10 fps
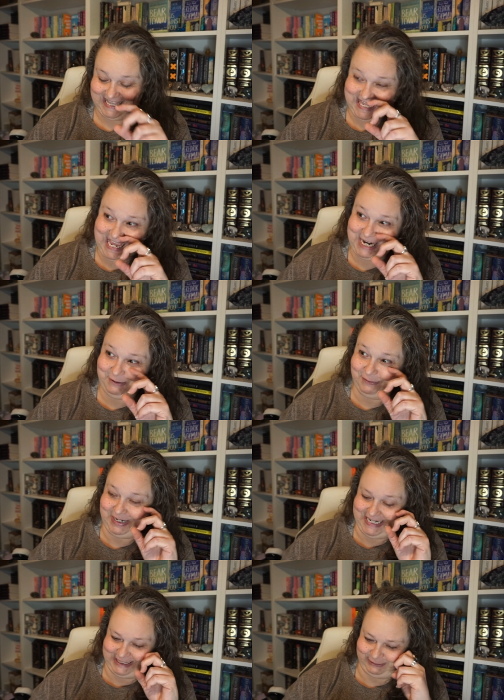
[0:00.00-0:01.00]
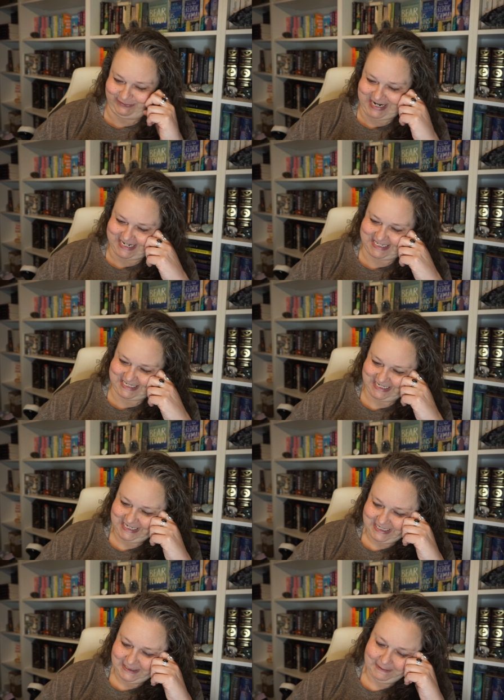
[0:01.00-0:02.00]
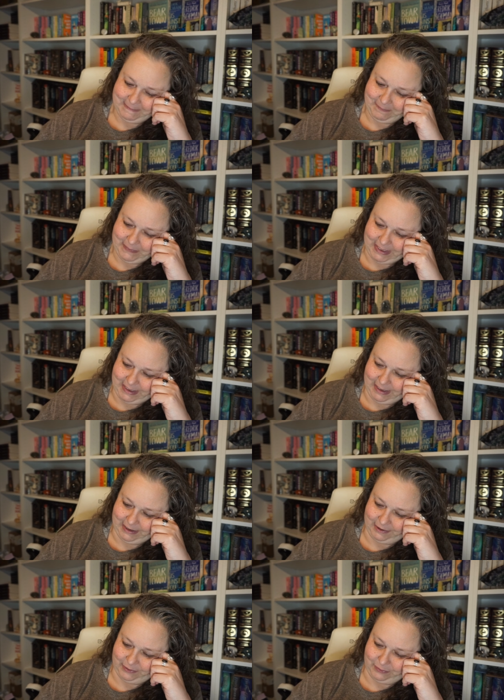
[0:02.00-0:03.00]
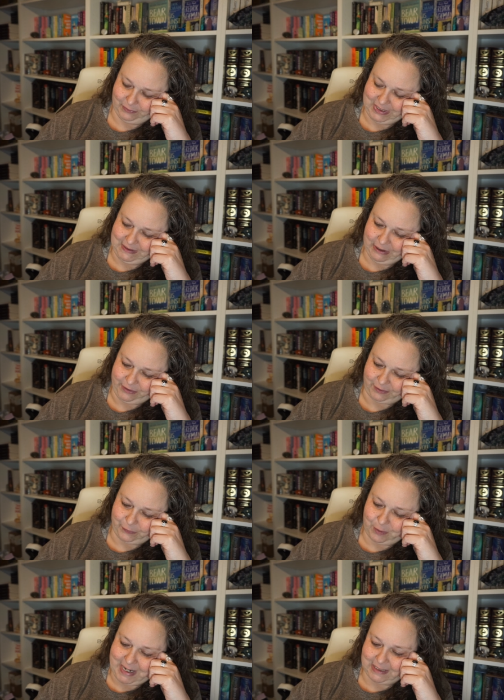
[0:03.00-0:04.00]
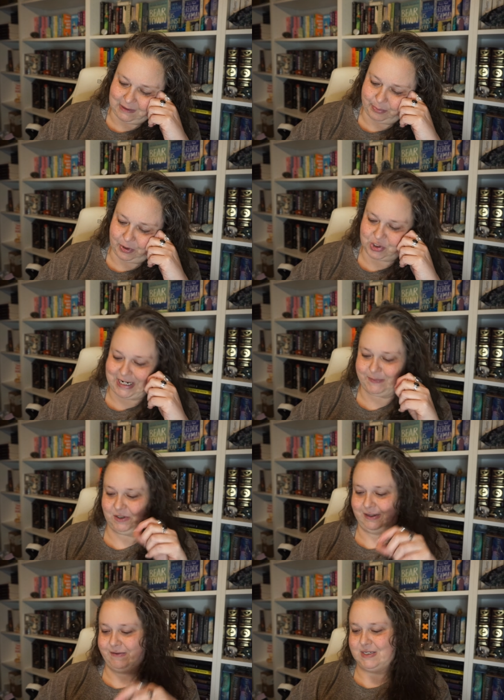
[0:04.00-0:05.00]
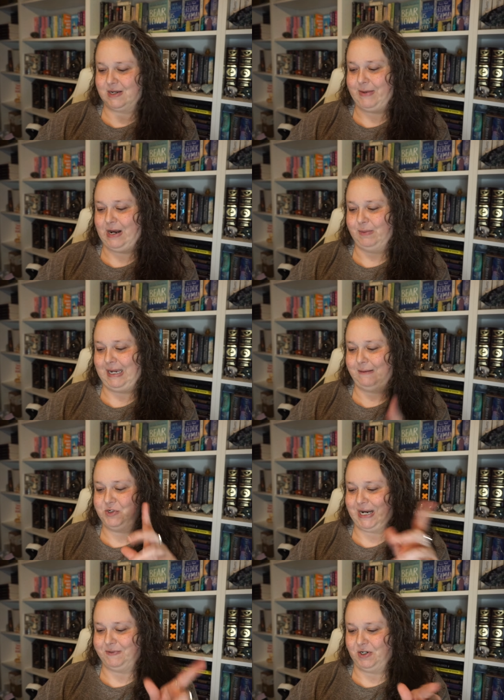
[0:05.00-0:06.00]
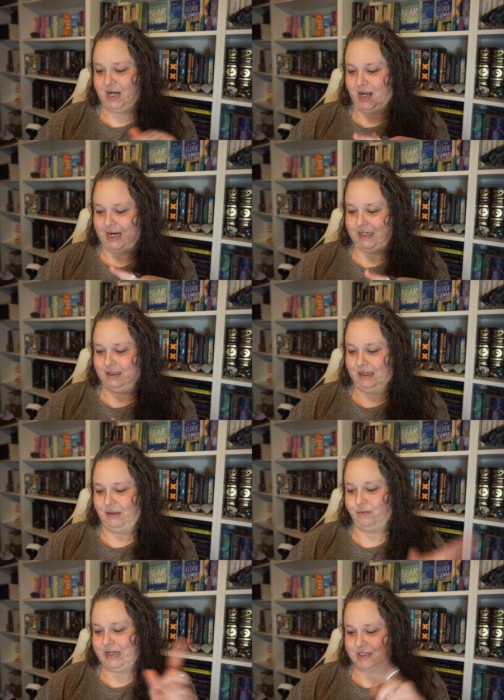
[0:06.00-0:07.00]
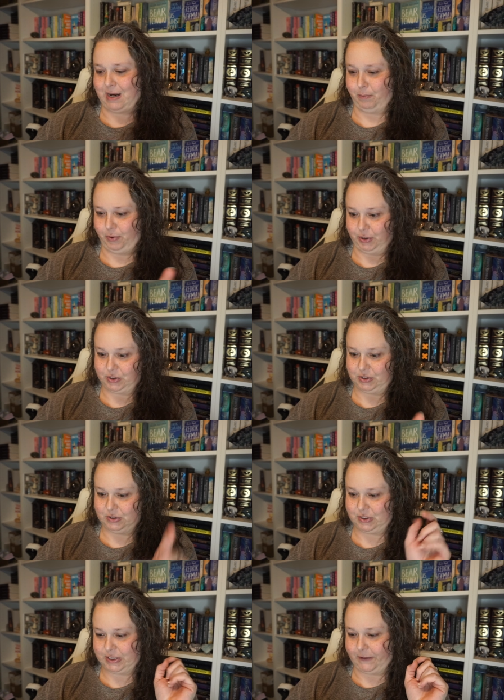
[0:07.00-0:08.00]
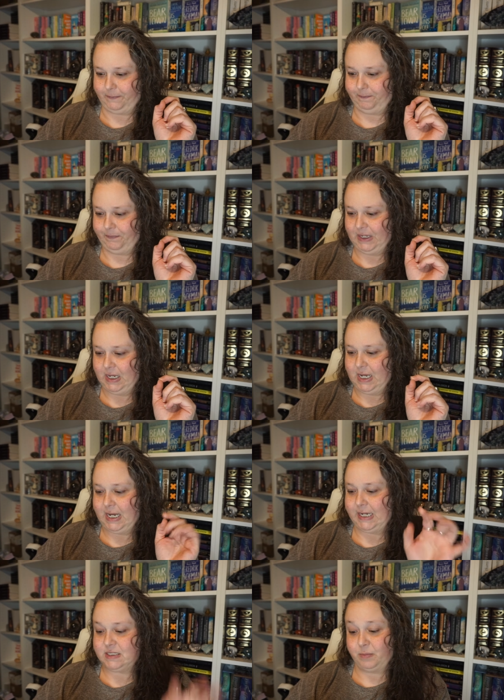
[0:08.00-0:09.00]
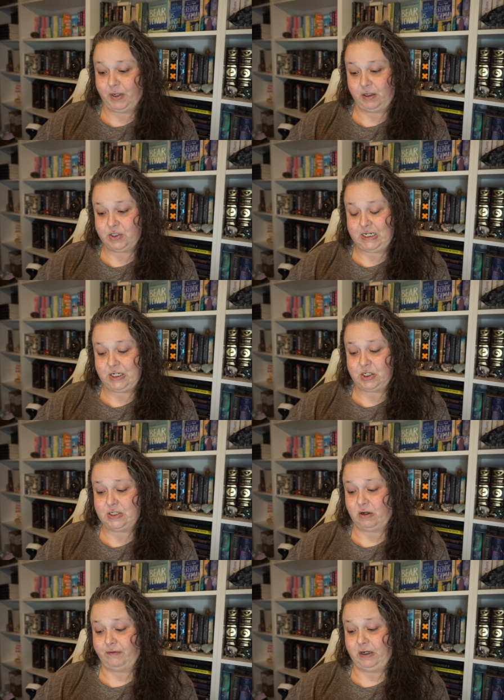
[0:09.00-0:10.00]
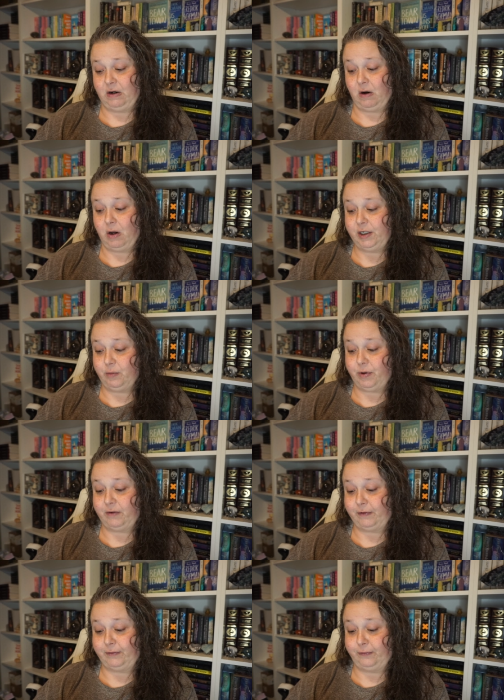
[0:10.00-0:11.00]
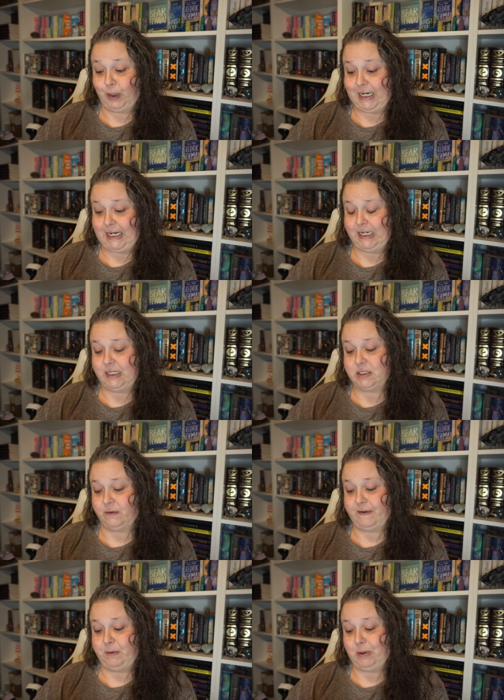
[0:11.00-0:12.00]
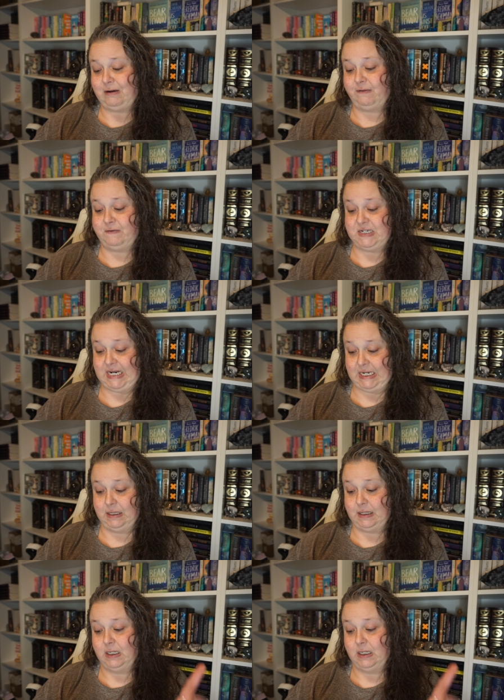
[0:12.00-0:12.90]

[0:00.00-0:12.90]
and then read the rest. Uh, when the author formatted the book, chapter 11 somehow became chapter 9, and the rest got pushed. So, as an apology, she's offering her audiobook for free until February 15th,